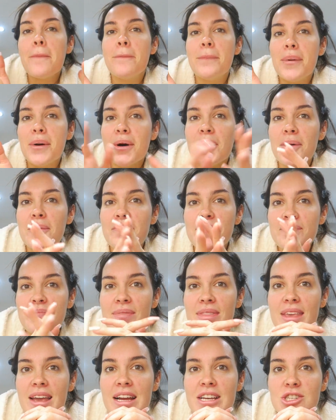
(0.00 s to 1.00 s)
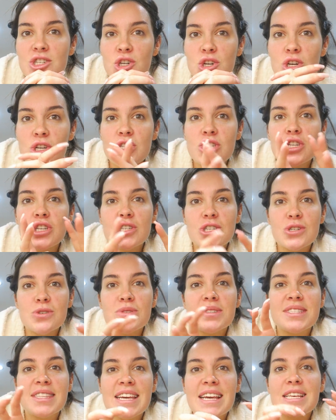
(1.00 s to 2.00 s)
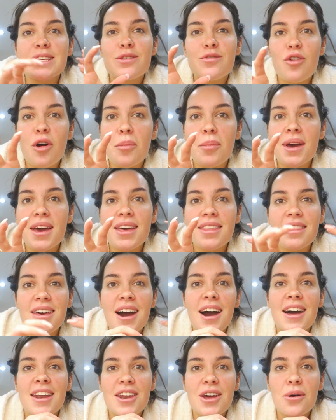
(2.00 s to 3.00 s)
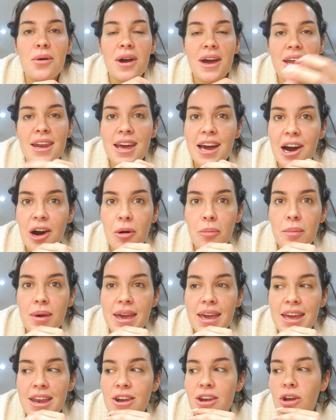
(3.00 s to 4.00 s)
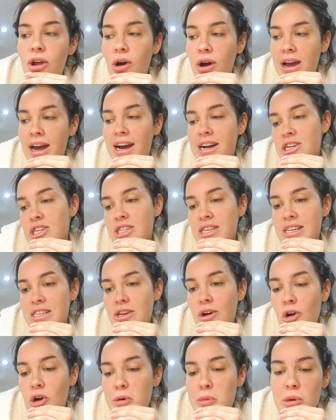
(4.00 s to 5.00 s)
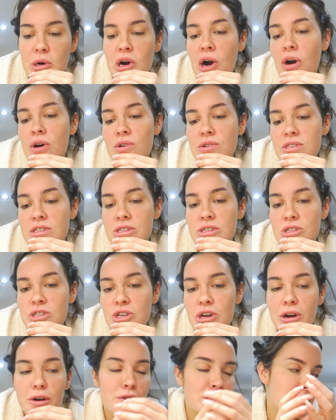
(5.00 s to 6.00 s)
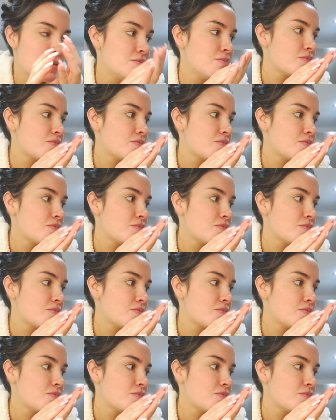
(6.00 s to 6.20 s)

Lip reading: but just use things from it that I know are going to help me not catch these horrible colds and stuff.